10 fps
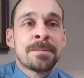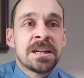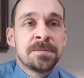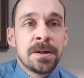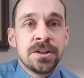
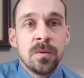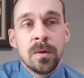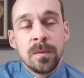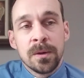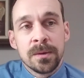especially
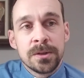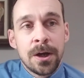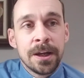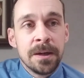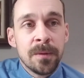when we were
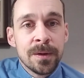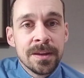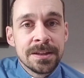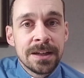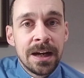talking about in the
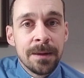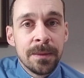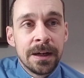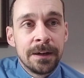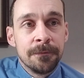time
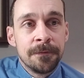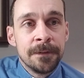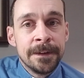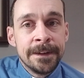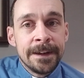of
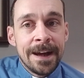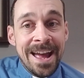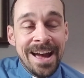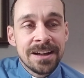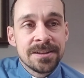
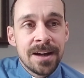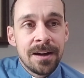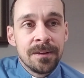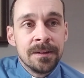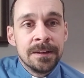exile.